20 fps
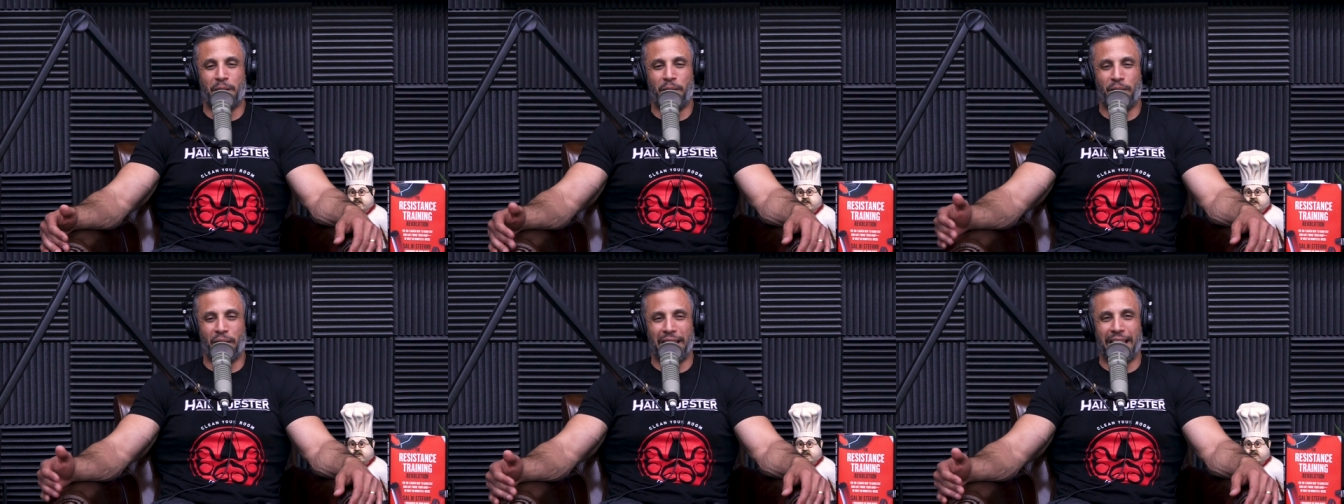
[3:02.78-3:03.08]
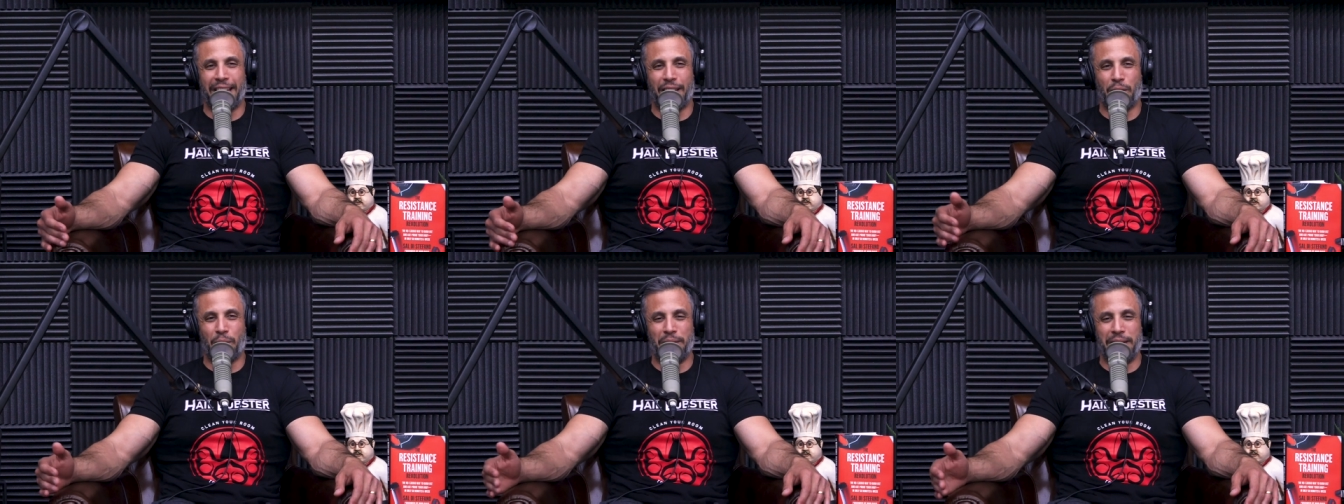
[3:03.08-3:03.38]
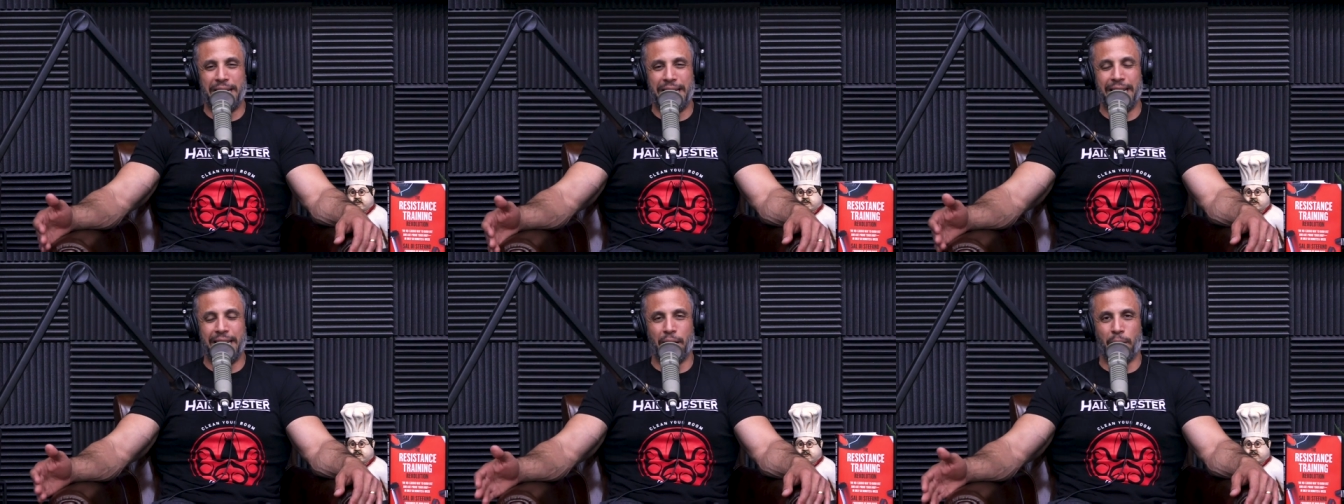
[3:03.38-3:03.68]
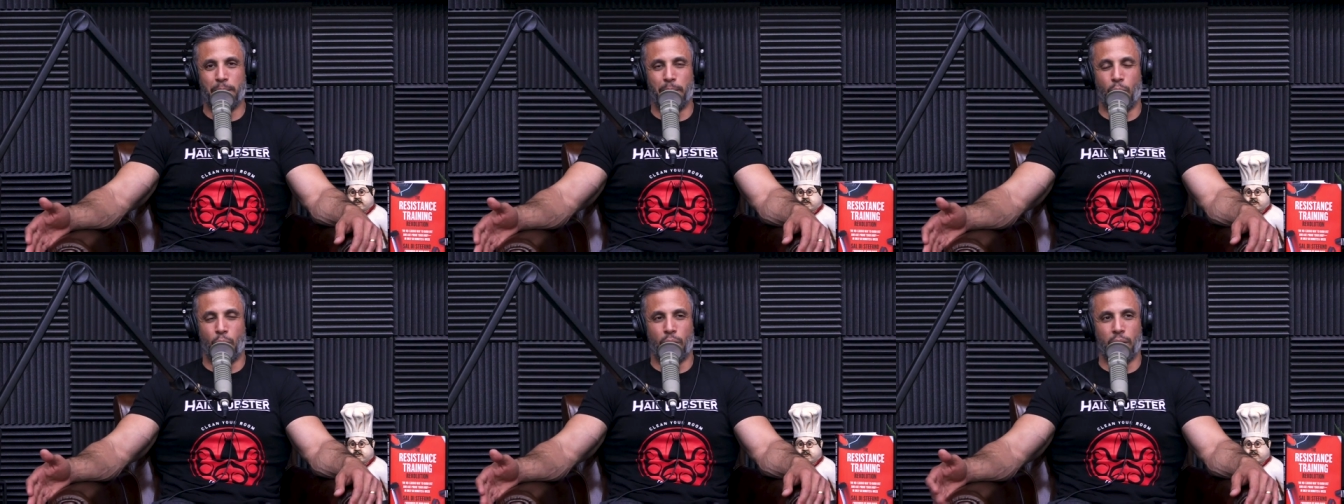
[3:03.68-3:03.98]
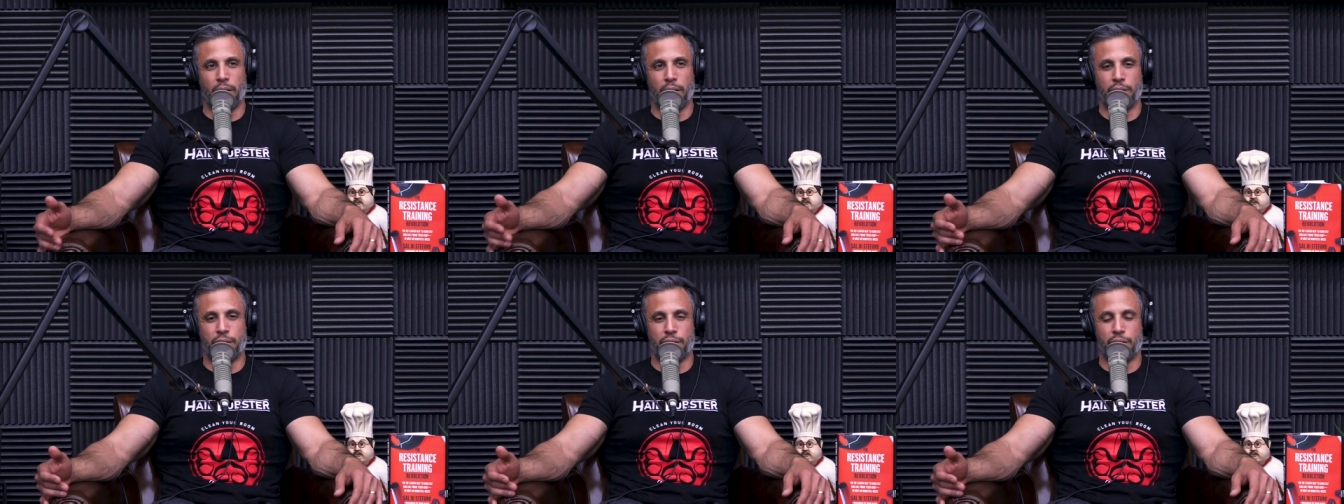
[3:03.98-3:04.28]
you felt like you needed
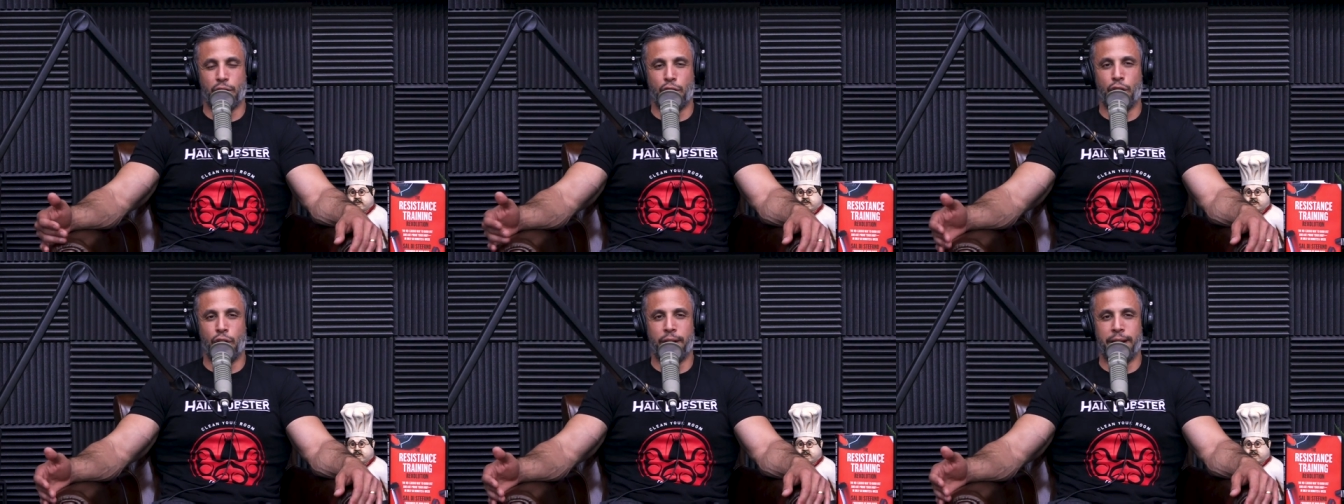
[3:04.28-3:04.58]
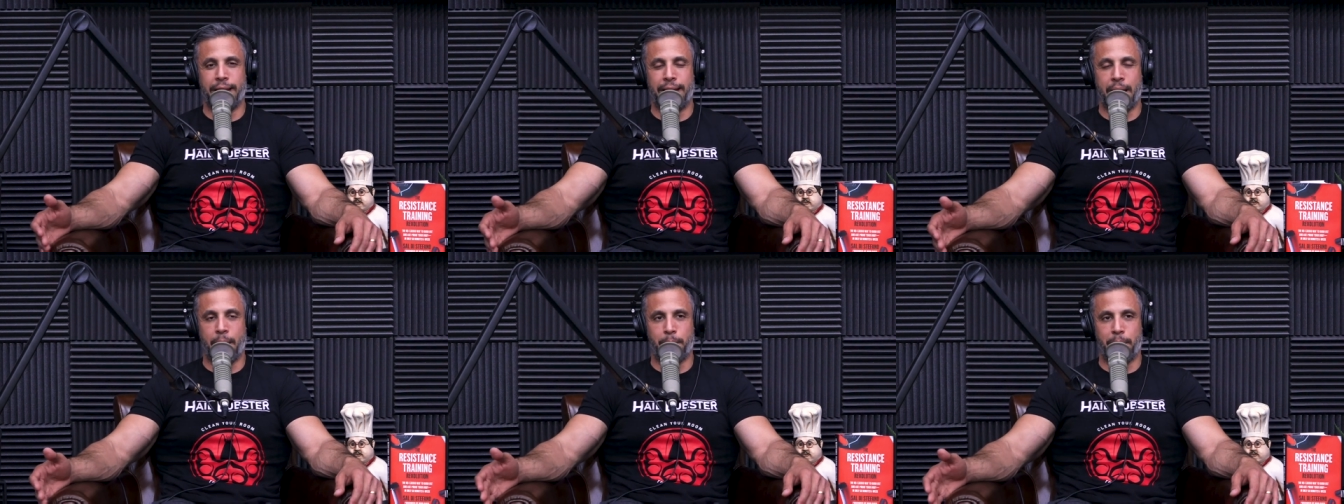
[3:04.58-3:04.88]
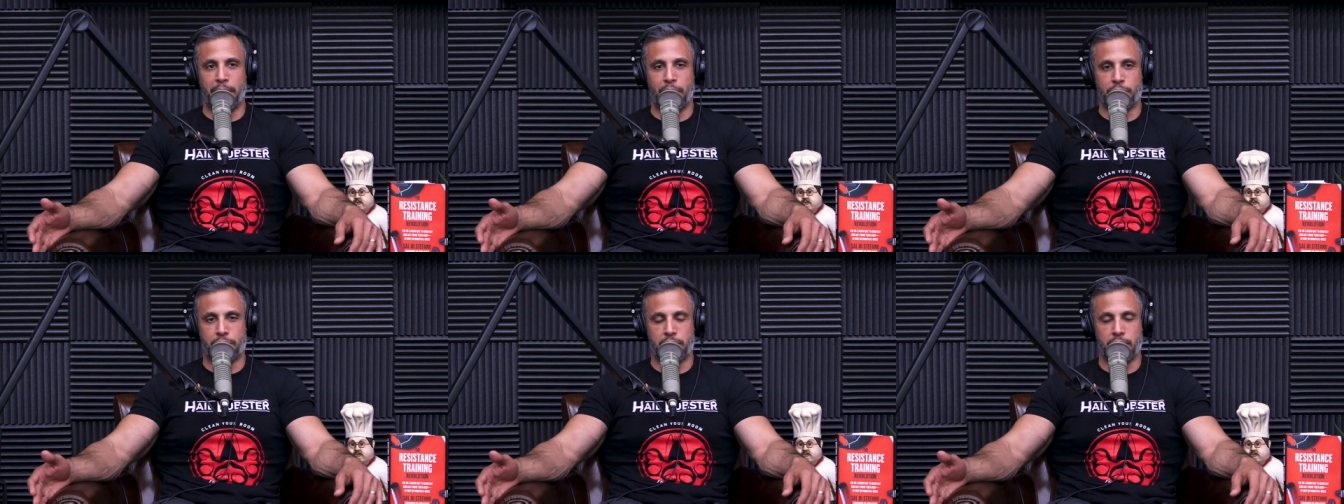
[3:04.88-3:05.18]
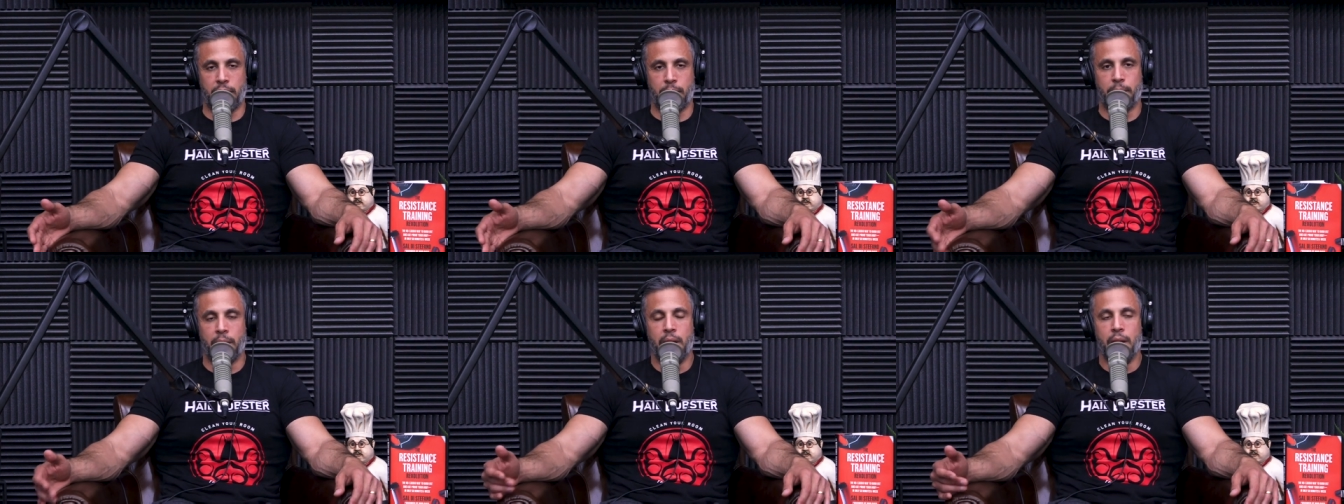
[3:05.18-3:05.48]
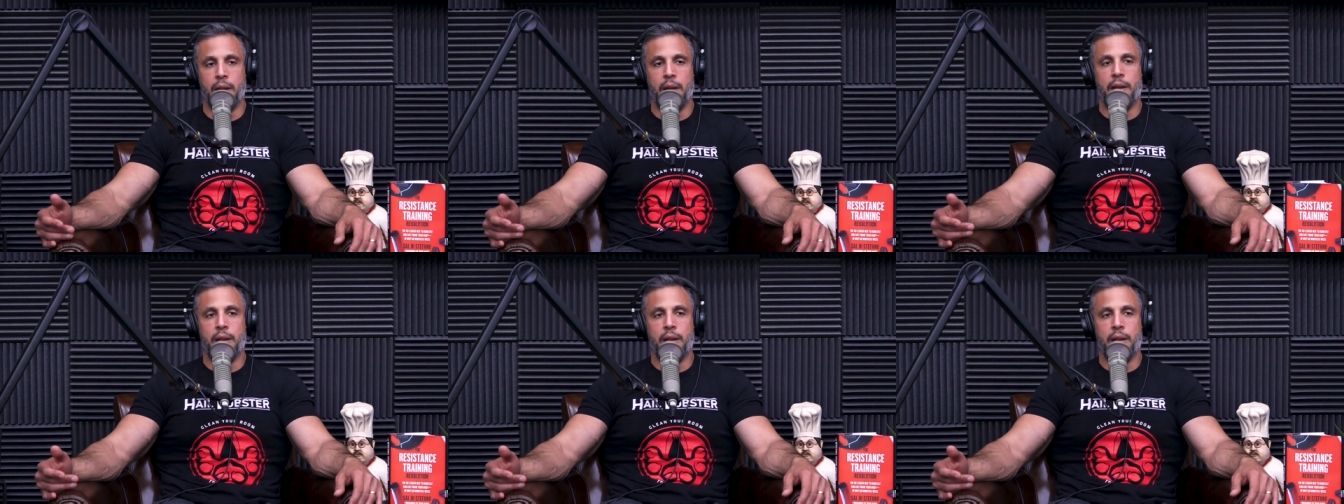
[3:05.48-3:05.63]
more. You just couldn't get better sleep.